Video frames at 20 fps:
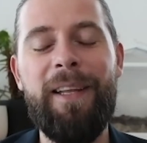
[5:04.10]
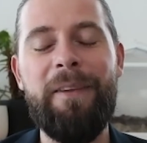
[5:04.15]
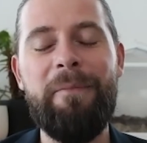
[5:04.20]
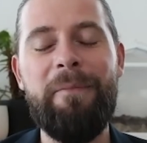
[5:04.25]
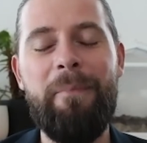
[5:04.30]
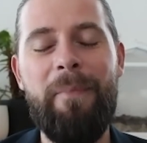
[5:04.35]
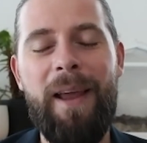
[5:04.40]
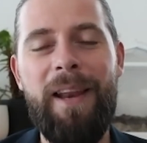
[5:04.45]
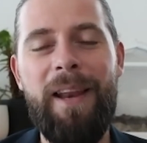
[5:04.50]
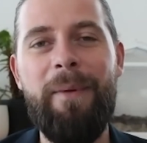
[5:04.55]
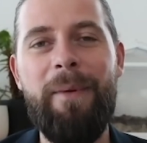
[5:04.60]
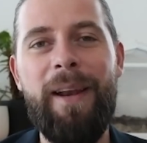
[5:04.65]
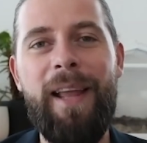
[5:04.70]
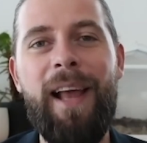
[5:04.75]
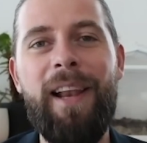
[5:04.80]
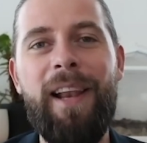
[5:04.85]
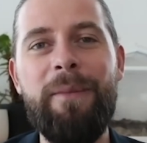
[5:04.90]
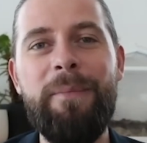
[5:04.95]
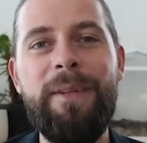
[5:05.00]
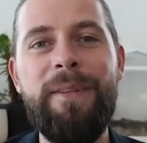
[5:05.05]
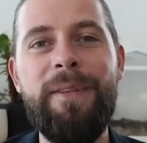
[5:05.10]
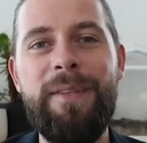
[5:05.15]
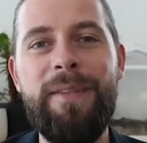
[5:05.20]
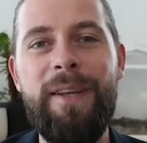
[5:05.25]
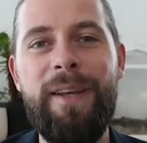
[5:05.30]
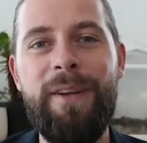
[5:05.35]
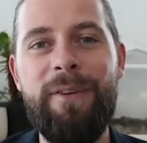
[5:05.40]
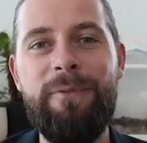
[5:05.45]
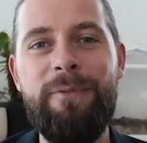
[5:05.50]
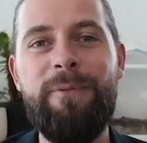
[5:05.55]
in many, many elements,
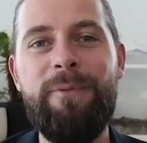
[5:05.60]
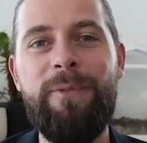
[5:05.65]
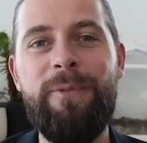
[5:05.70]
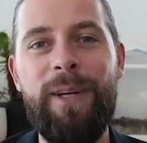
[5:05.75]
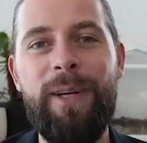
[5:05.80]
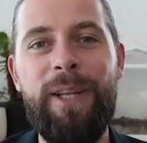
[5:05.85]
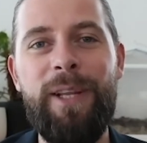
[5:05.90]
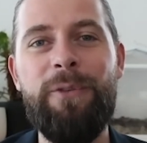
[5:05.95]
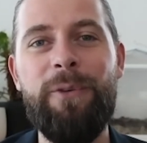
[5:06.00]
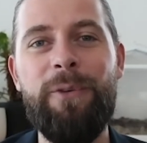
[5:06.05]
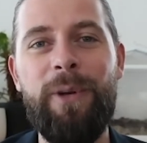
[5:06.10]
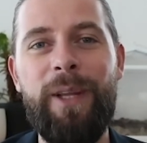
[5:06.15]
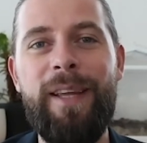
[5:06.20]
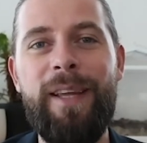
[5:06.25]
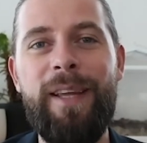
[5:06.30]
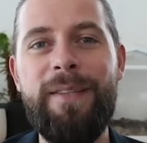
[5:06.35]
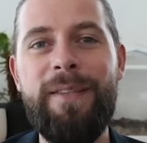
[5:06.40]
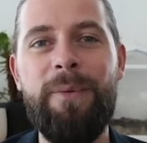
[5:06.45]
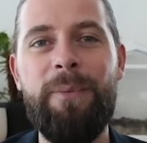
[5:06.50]
it really truly is.